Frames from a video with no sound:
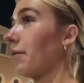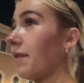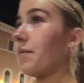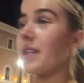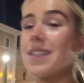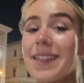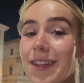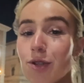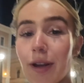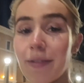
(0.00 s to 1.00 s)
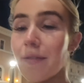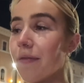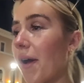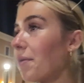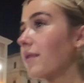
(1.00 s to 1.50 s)
We've been to see the Trevi
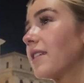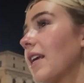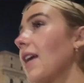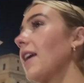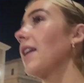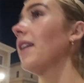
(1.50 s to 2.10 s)
Fountain.